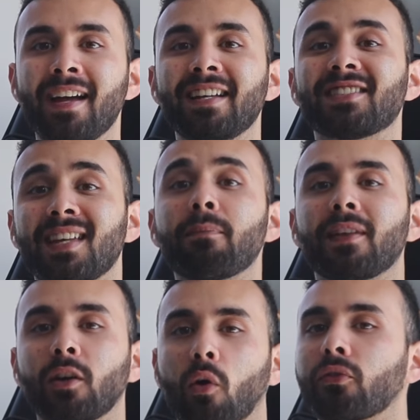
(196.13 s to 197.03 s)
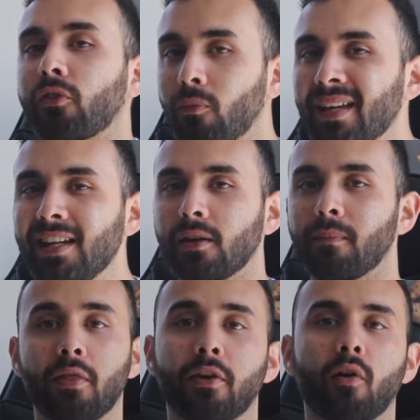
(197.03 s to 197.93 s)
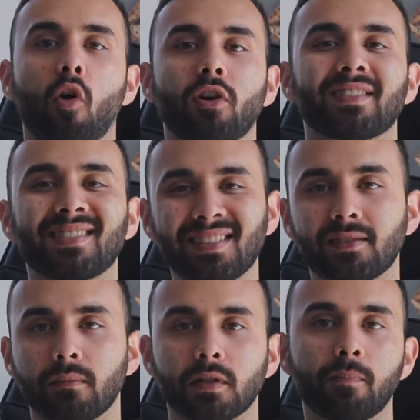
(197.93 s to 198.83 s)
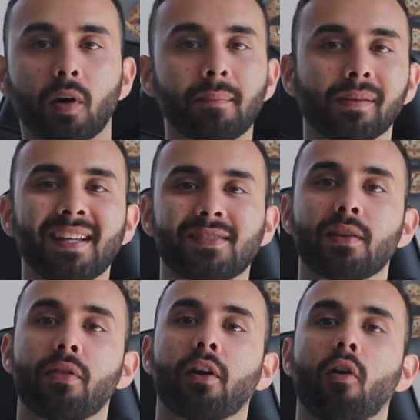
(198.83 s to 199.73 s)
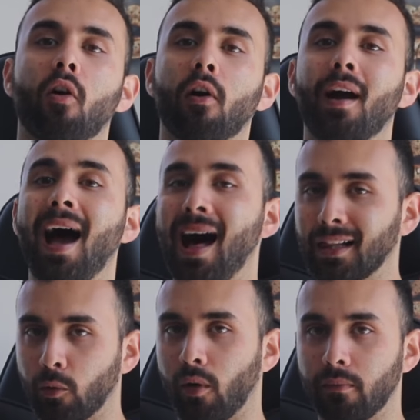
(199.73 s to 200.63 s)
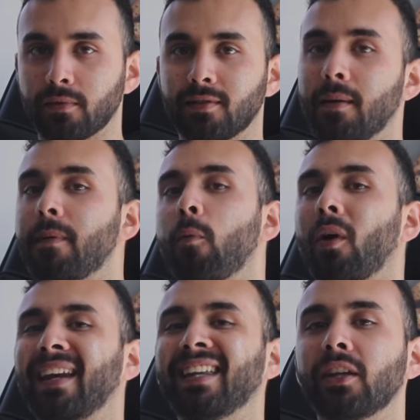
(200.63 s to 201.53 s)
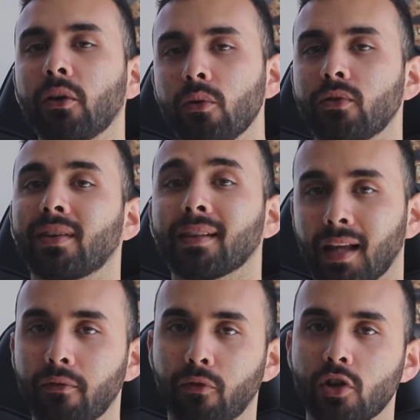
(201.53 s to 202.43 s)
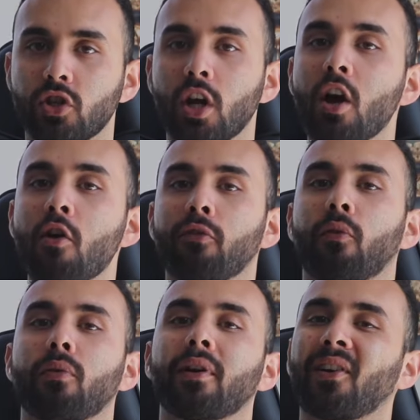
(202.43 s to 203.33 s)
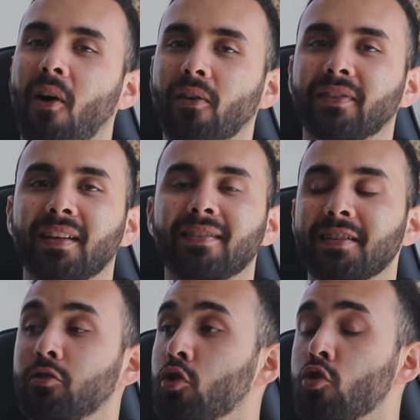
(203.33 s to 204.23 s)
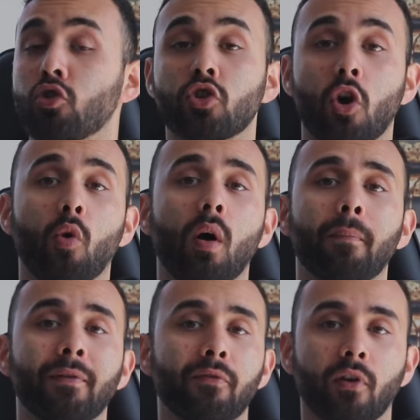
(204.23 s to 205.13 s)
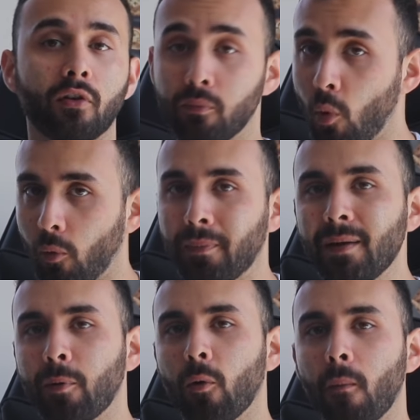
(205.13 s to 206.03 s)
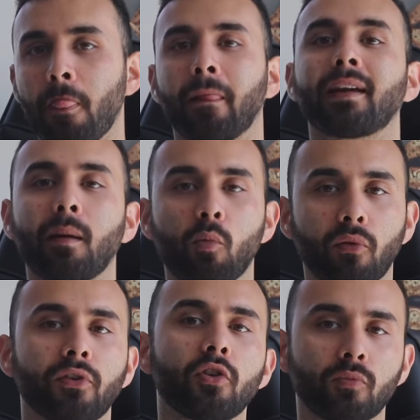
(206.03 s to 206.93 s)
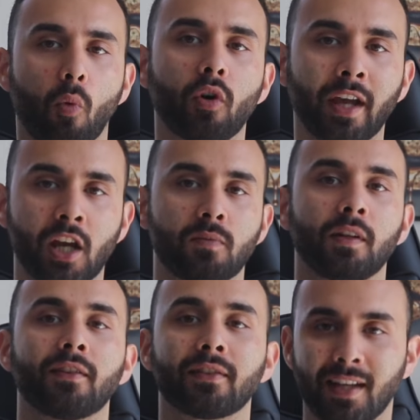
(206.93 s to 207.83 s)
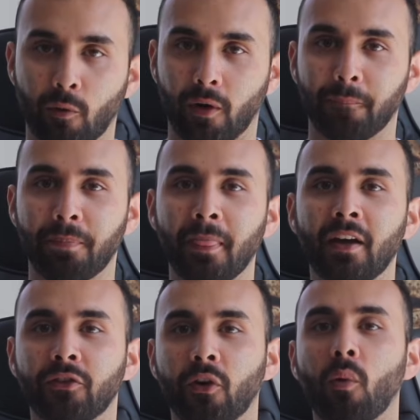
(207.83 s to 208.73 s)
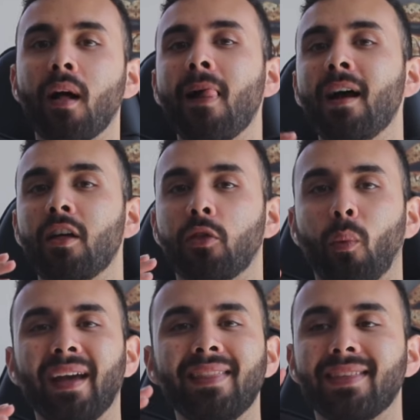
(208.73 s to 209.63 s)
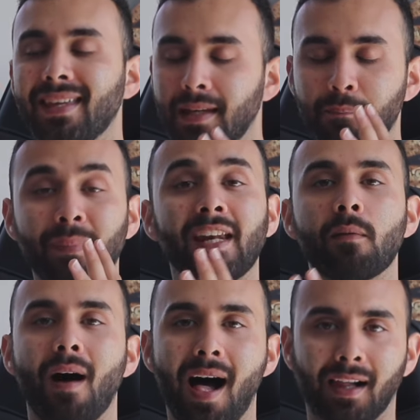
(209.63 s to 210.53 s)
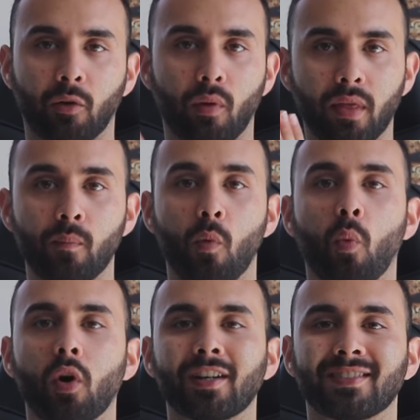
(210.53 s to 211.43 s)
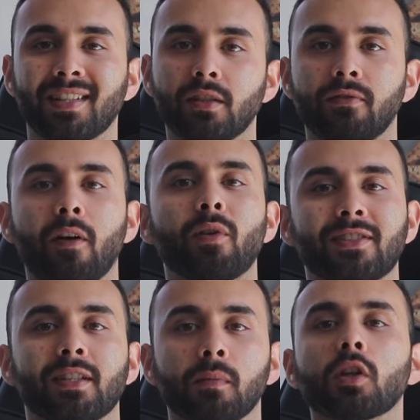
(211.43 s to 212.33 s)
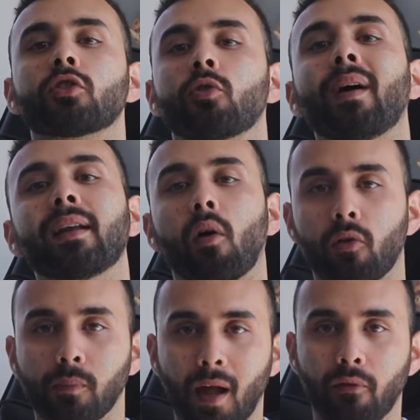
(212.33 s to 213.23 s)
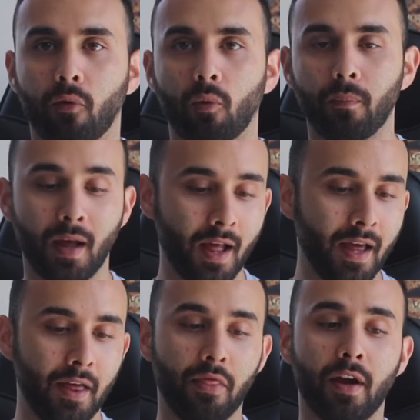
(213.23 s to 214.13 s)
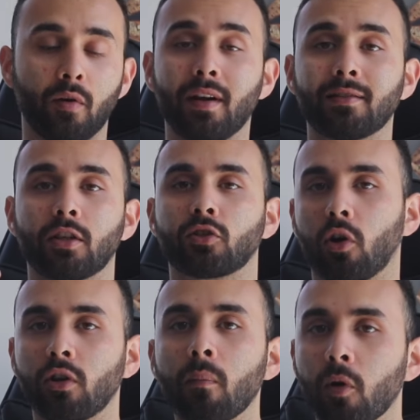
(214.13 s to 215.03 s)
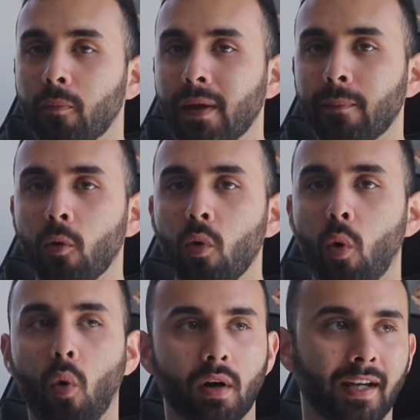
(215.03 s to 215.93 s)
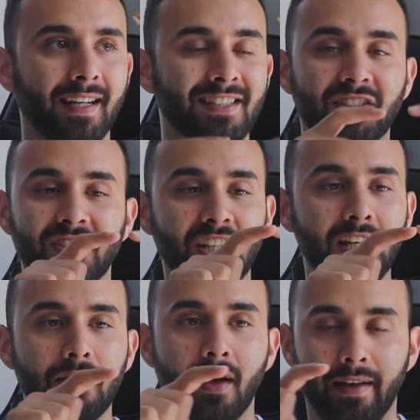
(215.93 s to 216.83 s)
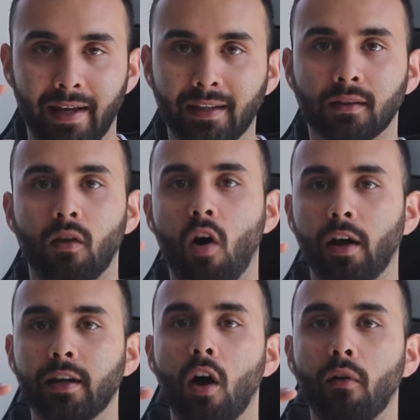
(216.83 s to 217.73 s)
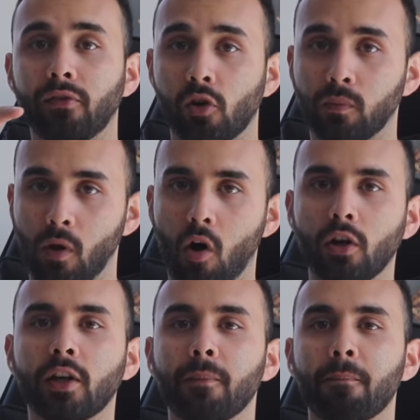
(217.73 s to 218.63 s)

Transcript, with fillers: Same thing goes for Medium. There are systems put in place, there are algorithms that people can use and leverage for their content to show up in front of more people, get more views, more engagement, etc. So, the way the Medium algorithm works is very similar to any other platform there is a certain number of people who are going to see the headline of your blog.